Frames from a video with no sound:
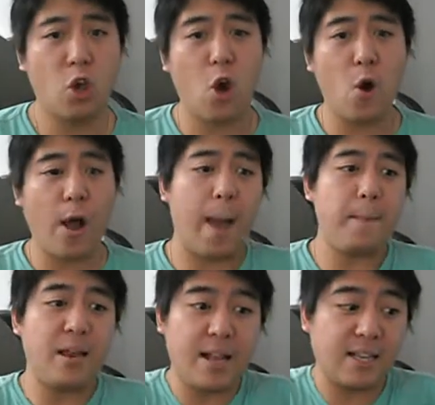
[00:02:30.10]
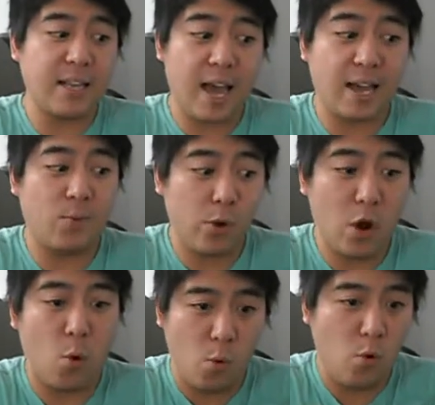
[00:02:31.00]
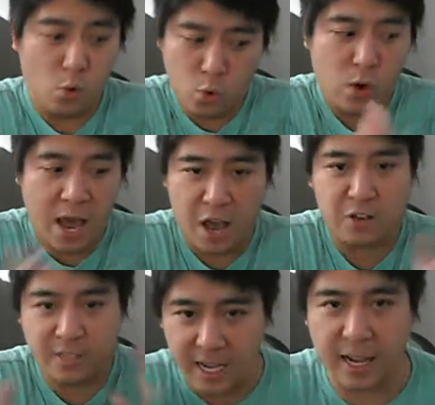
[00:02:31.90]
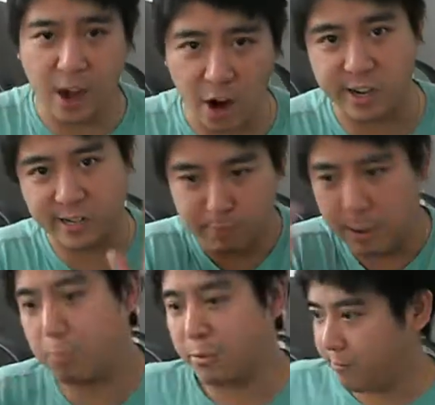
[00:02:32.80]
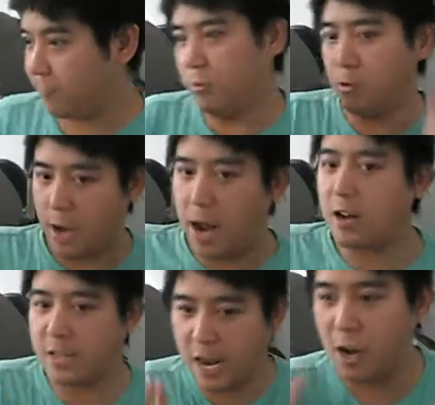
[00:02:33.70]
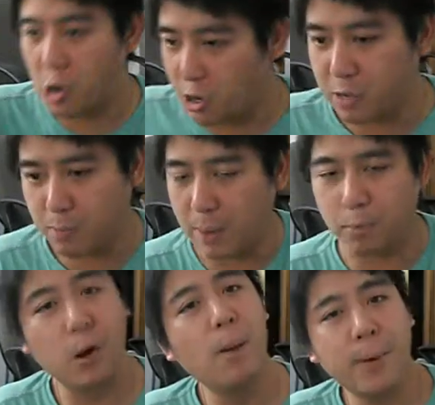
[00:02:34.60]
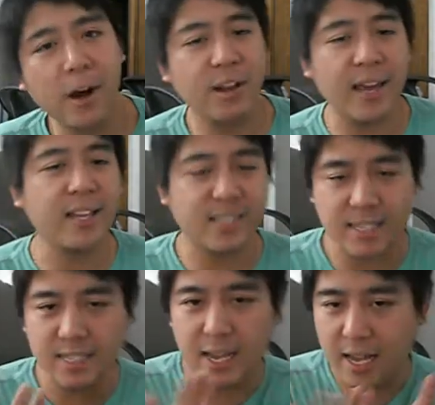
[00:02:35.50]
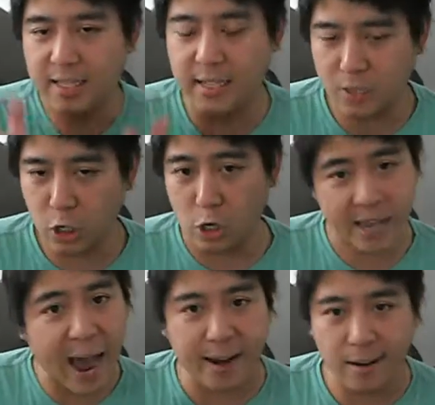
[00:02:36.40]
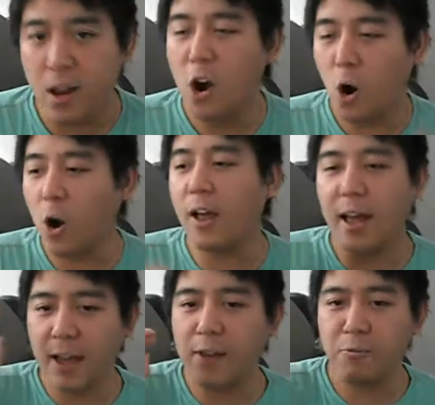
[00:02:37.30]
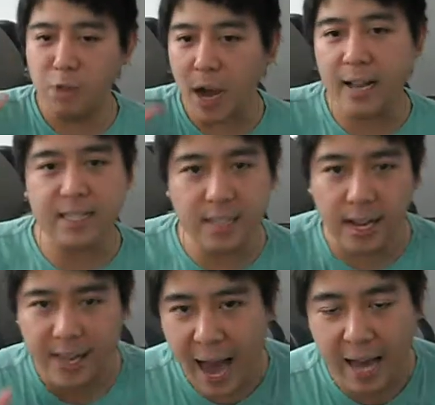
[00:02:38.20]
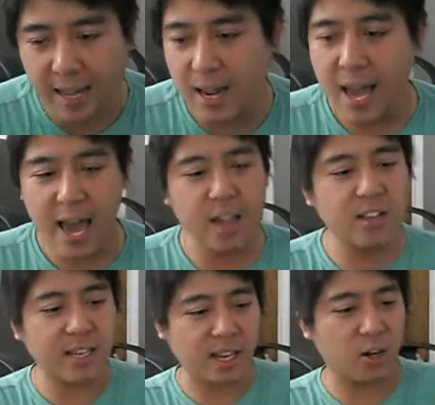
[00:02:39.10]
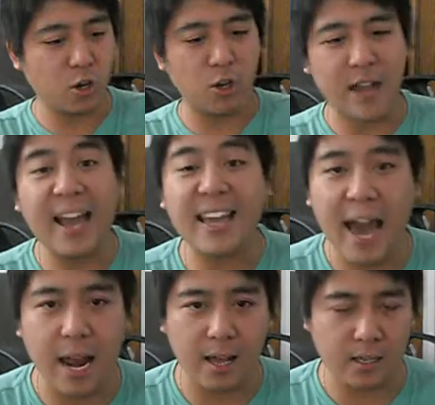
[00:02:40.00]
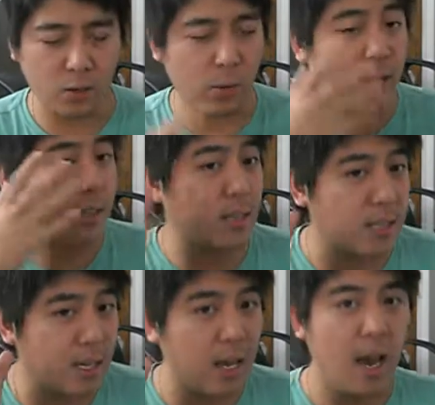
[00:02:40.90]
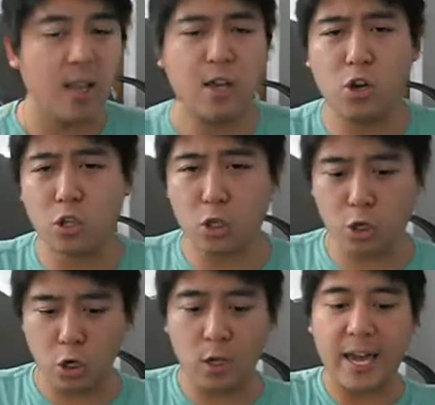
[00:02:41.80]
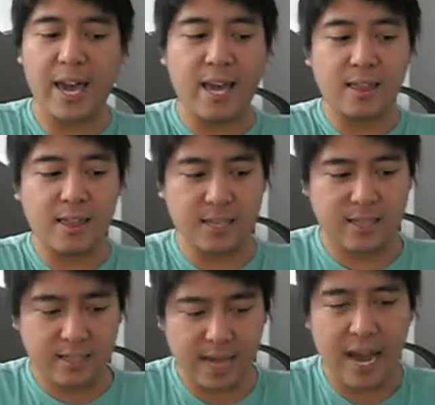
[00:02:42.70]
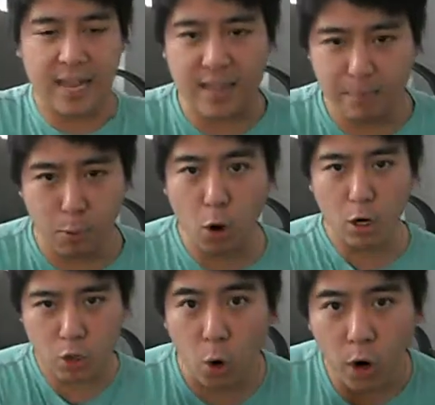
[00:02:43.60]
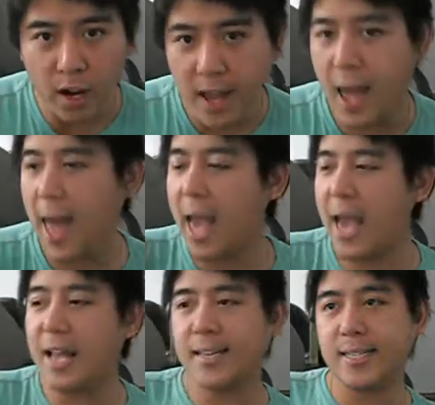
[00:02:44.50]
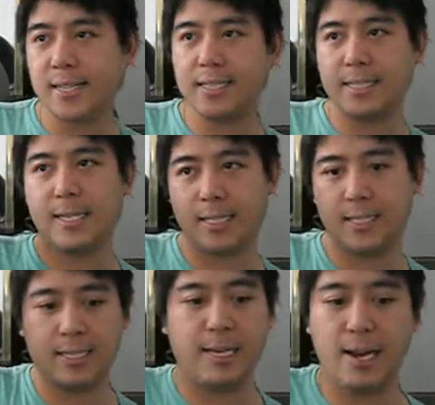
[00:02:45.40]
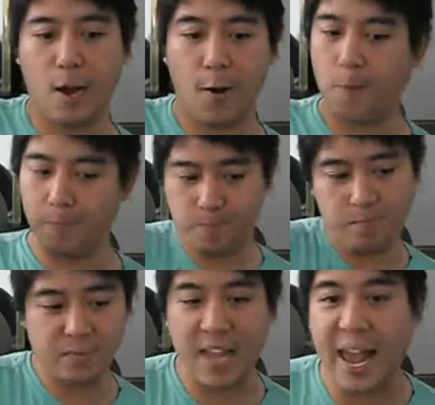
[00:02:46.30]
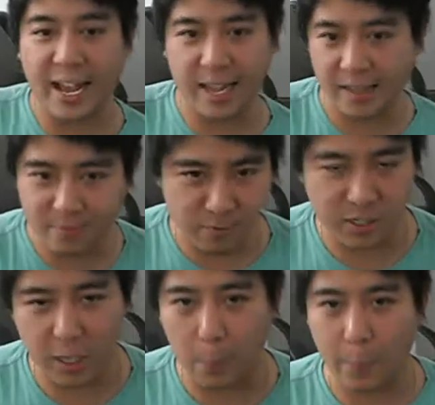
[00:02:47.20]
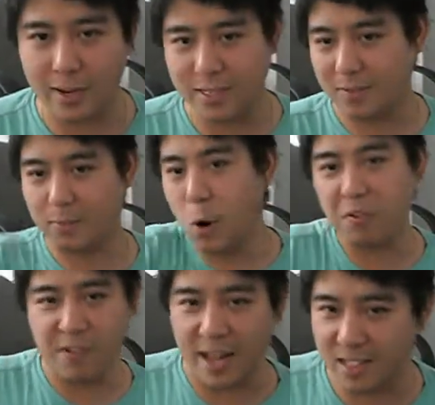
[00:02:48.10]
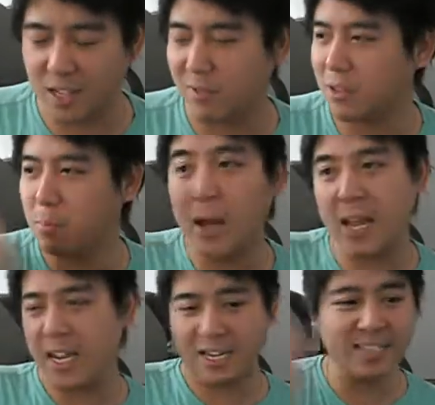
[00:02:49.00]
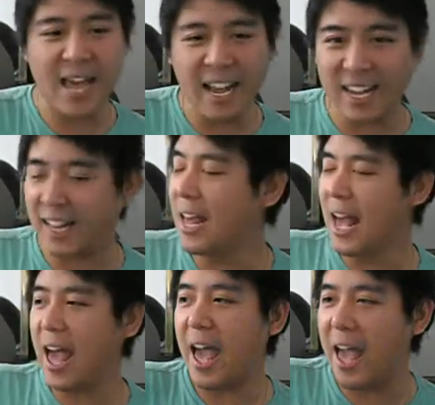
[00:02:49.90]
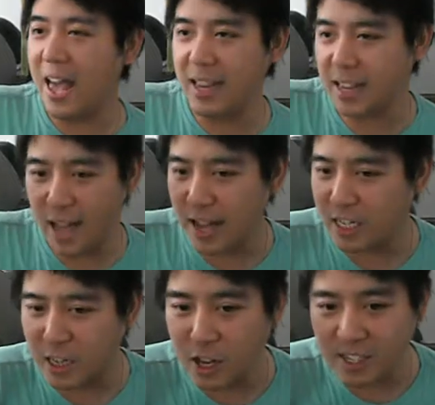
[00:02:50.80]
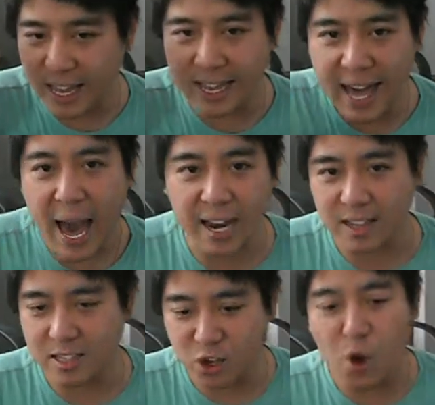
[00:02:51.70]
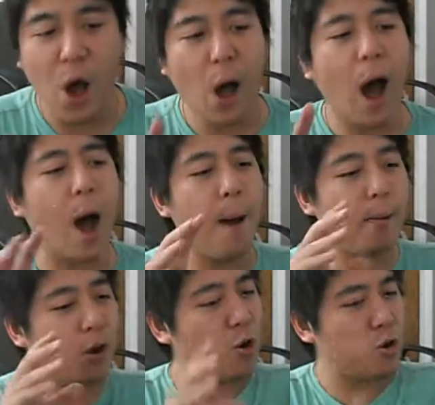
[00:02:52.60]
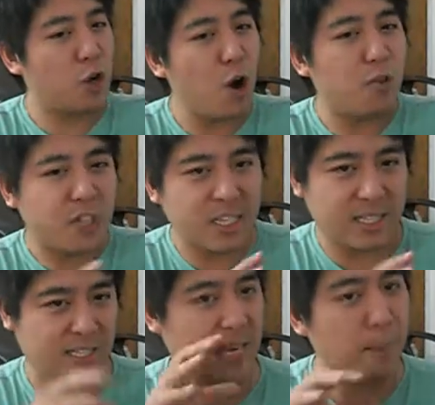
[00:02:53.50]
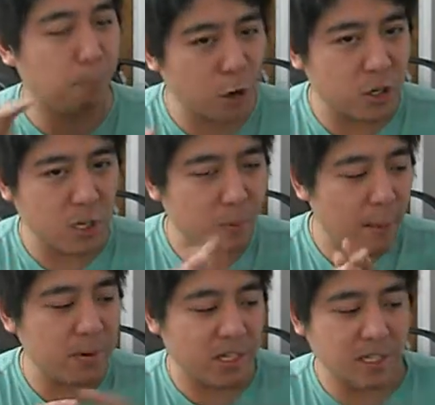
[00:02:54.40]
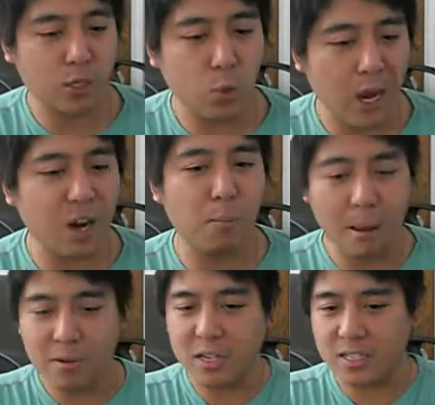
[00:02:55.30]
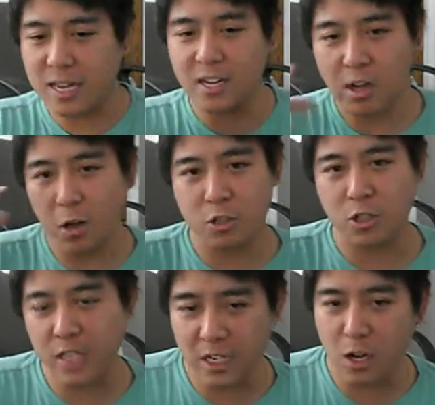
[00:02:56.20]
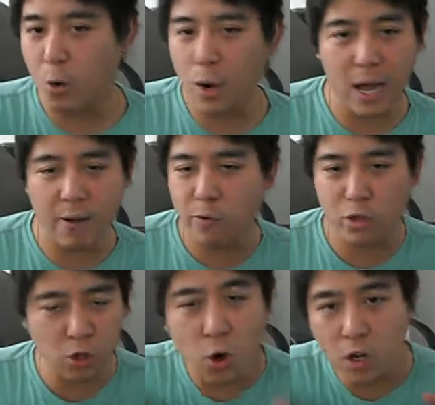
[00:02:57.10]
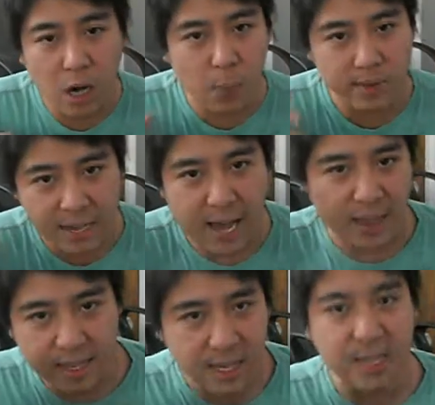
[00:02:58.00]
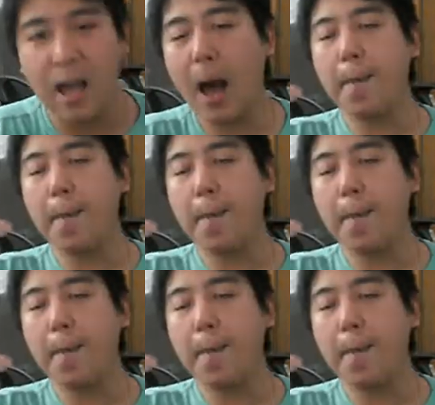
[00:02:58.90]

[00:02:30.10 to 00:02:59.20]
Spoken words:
So, I mean, it's who the hell is killing all these people? Who the hell is killing all these people? Apparently it's this girl, Kanon. Or if not, it's not Kanon. It looks like a girl like Kanon, because we get to see that there's a girl in this kind of laboratory, and she's just, naked for some reason. More fan service. But she's naked, and she looks like Kanon. So, I don't know if she's the same person. Maybe she's a twin, or maybe she's an alter ego, whatever's going on with that thing.